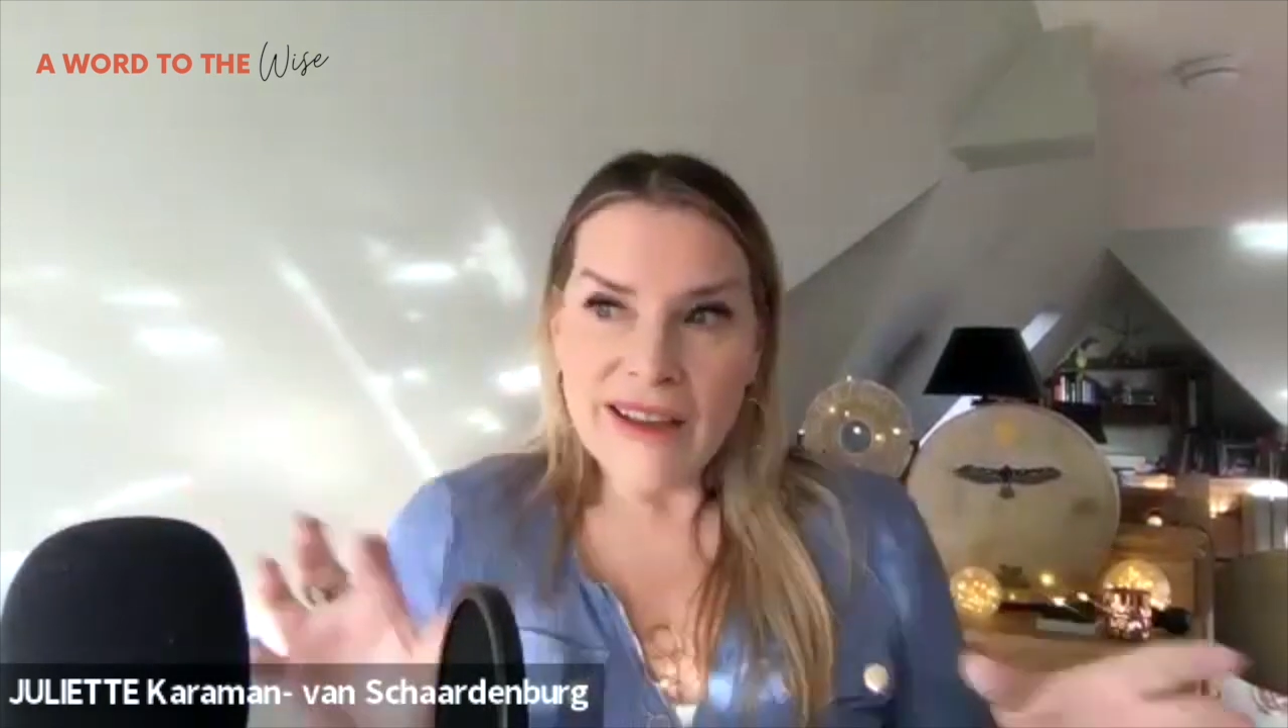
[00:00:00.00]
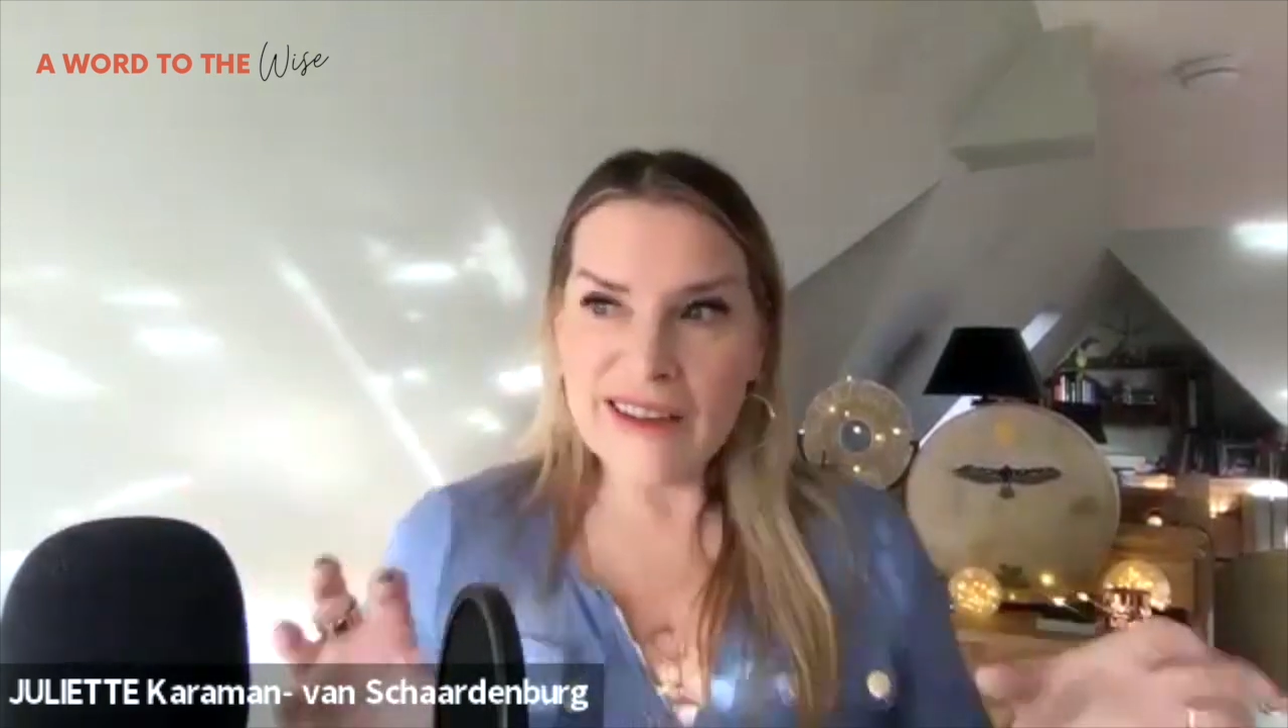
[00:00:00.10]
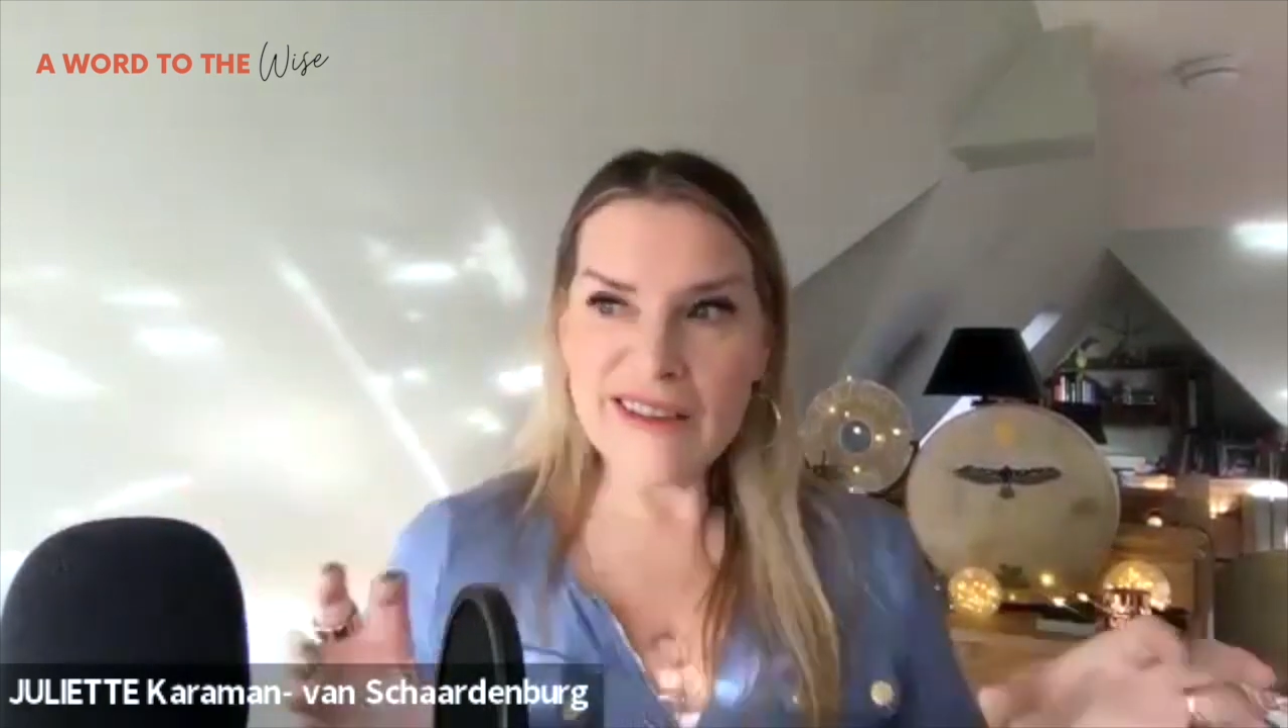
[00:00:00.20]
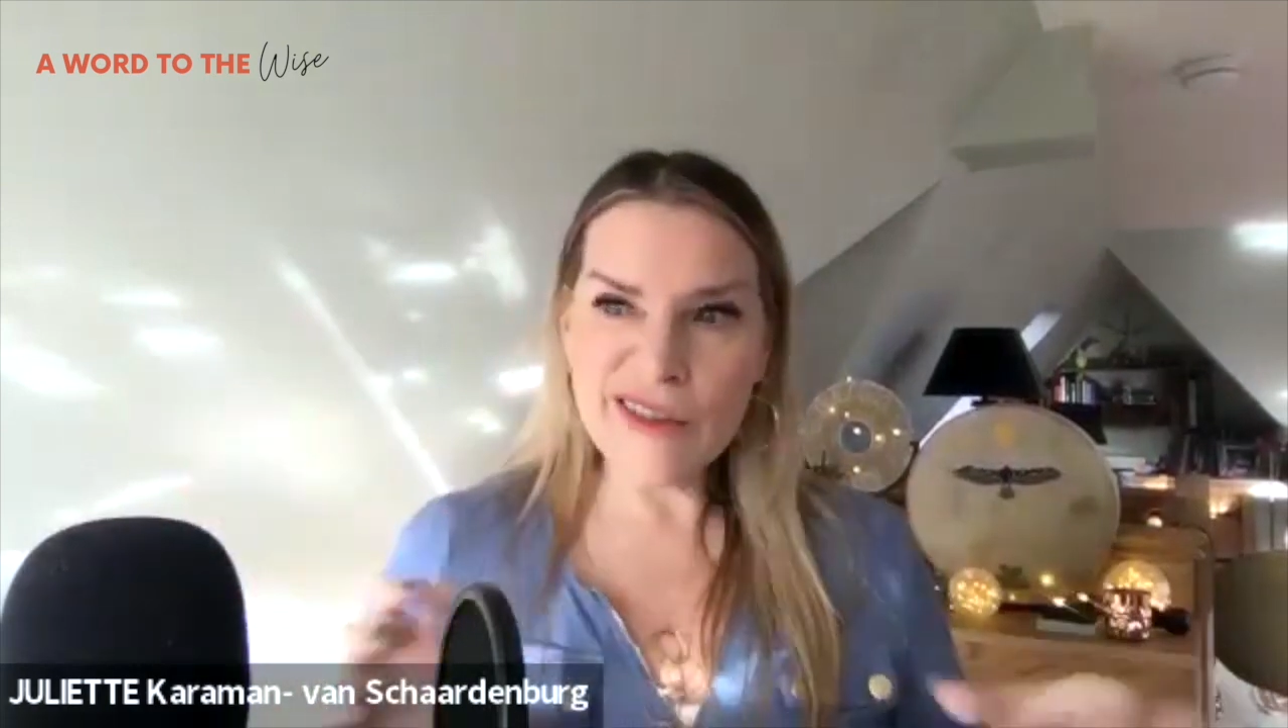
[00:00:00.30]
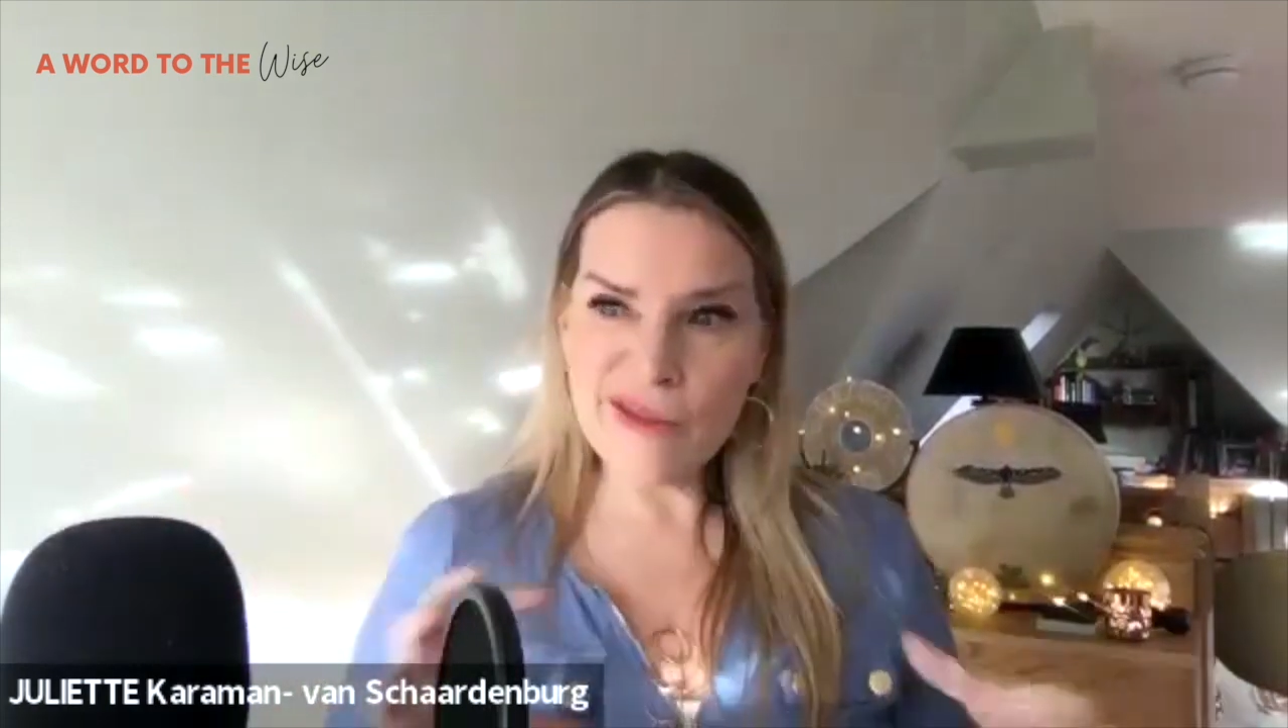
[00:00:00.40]

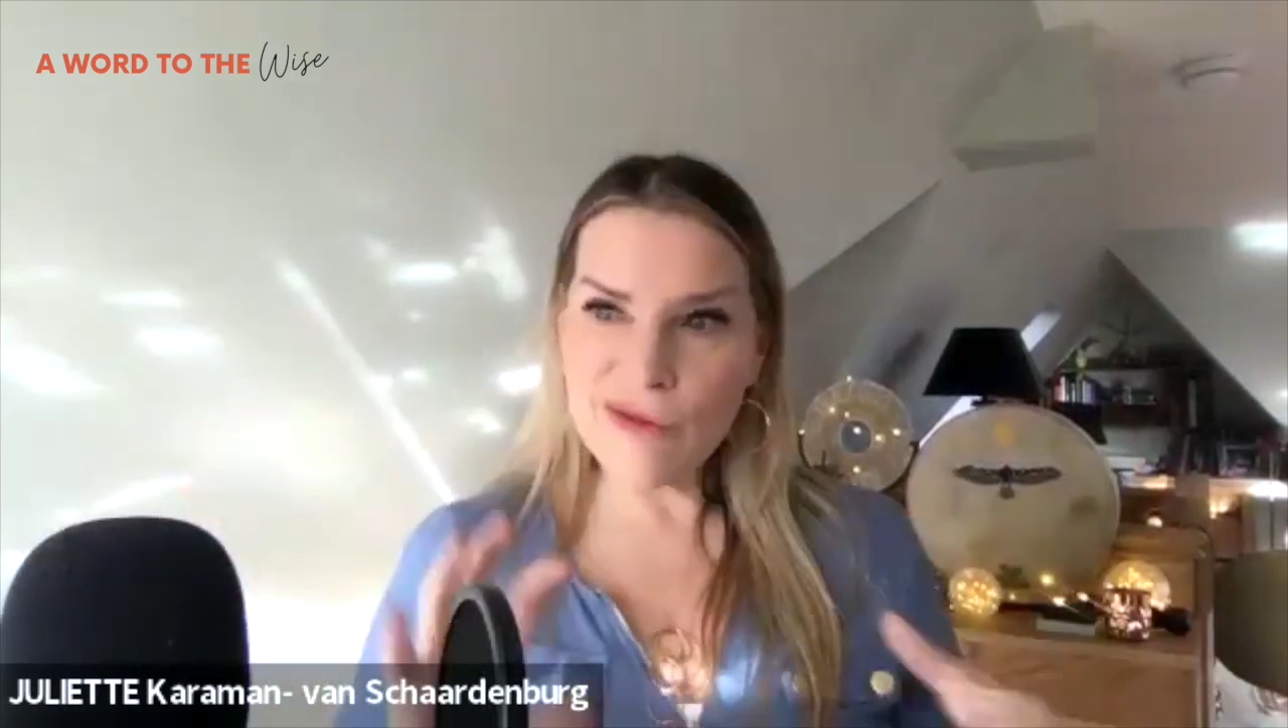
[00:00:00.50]
And to